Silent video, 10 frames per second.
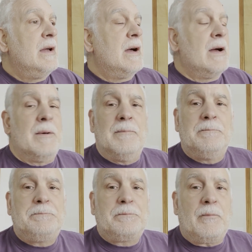
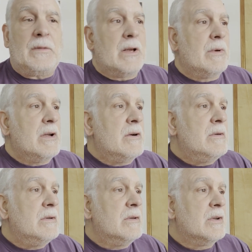Here we
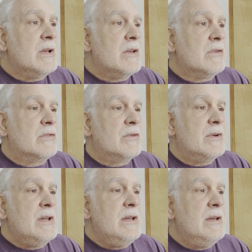go, looking at the
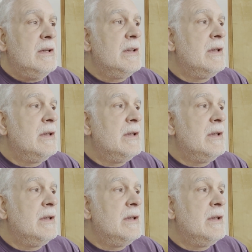screen.